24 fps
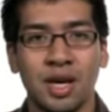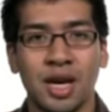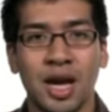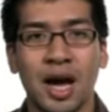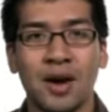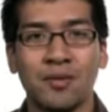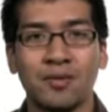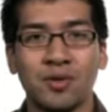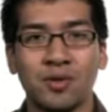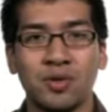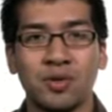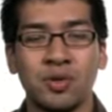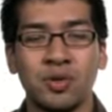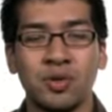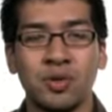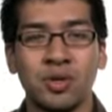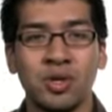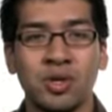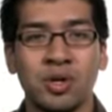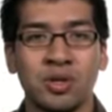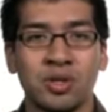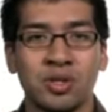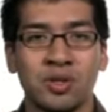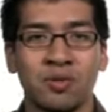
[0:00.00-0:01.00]
After 2
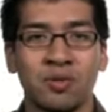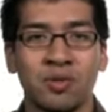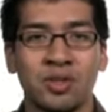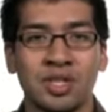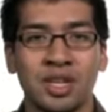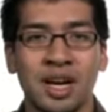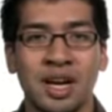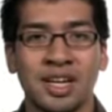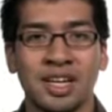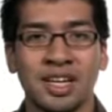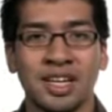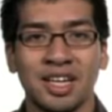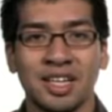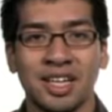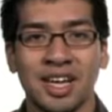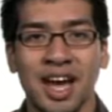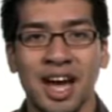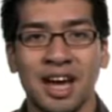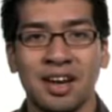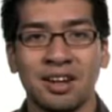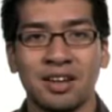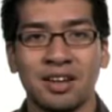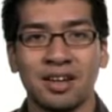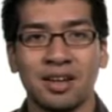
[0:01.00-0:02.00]
years of residing in
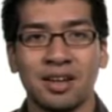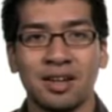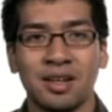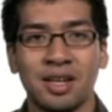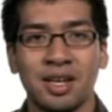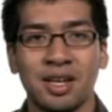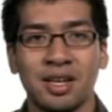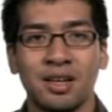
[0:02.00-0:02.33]
Canada,